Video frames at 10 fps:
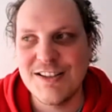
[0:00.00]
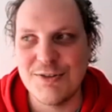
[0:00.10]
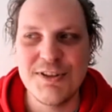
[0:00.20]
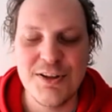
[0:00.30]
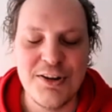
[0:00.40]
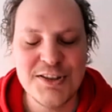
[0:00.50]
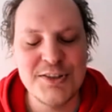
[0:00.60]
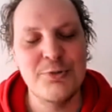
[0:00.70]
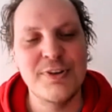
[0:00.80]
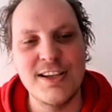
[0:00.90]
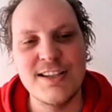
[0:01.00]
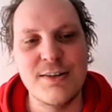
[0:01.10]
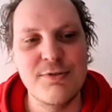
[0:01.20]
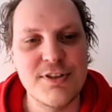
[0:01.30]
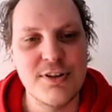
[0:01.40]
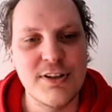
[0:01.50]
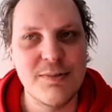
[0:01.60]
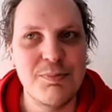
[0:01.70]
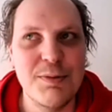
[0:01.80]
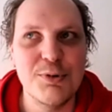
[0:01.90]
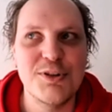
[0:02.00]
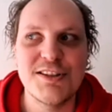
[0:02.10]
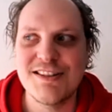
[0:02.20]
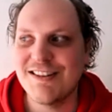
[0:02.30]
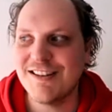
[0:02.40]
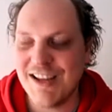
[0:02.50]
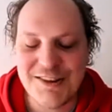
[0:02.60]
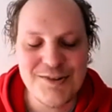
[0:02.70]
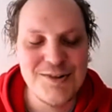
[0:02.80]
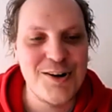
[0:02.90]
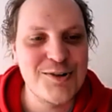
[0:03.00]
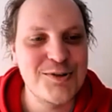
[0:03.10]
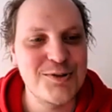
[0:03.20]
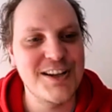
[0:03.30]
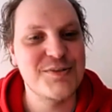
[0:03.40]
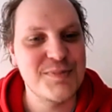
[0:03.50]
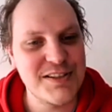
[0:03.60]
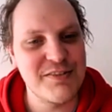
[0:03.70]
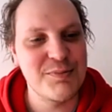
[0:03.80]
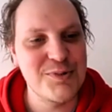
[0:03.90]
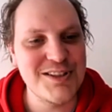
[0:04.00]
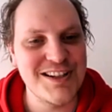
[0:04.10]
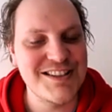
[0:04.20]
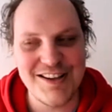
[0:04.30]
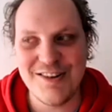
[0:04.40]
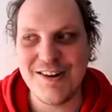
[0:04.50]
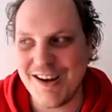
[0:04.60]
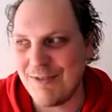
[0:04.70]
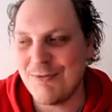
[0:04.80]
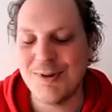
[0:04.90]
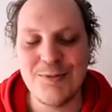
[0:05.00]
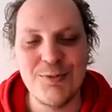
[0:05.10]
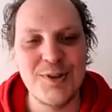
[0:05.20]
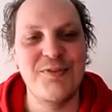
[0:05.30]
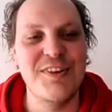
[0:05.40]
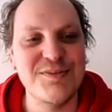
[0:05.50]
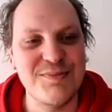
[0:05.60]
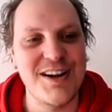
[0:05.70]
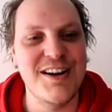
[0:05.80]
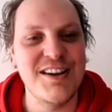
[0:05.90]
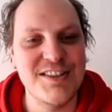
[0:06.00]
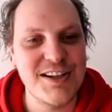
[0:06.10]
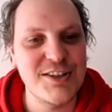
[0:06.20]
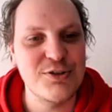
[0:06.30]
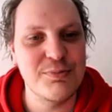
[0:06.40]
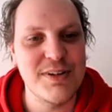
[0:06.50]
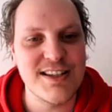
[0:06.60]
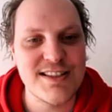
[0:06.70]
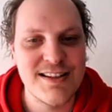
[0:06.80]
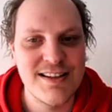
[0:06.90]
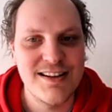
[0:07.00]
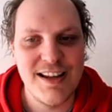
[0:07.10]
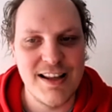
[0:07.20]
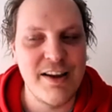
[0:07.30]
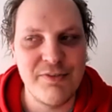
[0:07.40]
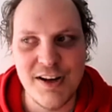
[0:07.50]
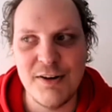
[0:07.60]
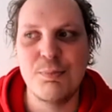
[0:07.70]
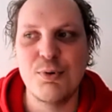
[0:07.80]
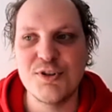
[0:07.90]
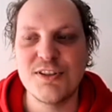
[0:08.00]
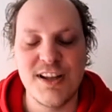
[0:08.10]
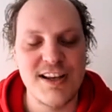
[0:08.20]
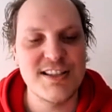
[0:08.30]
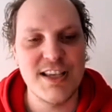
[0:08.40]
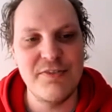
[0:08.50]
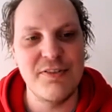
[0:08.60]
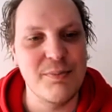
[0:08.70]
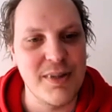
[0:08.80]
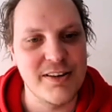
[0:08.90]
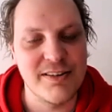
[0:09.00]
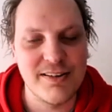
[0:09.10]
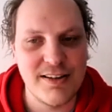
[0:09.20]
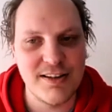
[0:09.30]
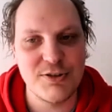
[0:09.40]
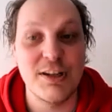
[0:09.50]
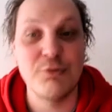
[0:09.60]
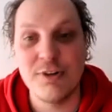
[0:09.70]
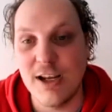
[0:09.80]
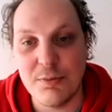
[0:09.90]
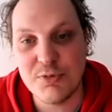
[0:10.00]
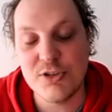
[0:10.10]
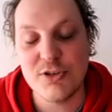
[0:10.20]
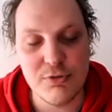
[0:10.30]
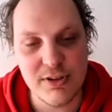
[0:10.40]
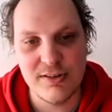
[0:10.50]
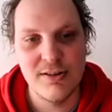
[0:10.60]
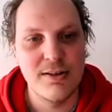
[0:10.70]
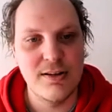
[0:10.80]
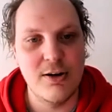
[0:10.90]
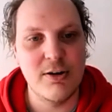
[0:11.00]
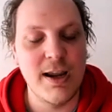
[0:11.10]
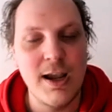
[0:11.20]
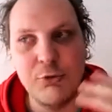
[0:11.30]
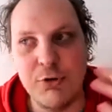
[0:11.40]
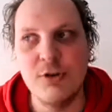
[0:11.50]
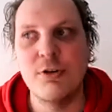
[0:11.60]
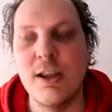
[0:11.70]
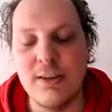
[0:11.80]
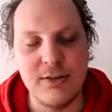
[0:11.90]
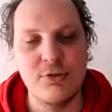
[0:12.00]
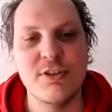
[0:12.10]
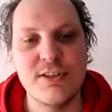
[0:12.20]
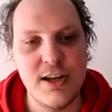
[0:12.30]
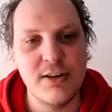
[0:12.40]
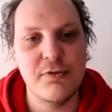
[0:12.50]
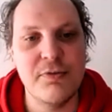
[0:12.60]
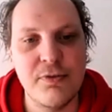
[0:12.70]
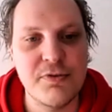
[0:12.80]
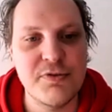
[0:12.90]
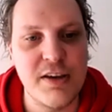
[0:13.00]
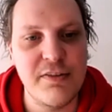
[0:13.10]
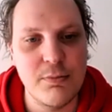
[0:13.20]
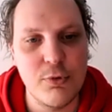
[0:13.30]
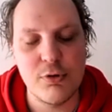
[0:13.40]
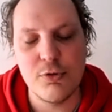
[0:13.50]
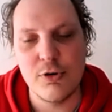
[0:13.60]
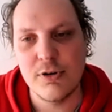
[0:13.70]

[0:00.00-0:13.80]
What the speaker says: So we saw also with testing, we saw that people just like to go to that specific booster and say, okay, what fits my schedule best, and have their personalized saving method. So that really helps also with, okay, how do you get into the state of saving more and more?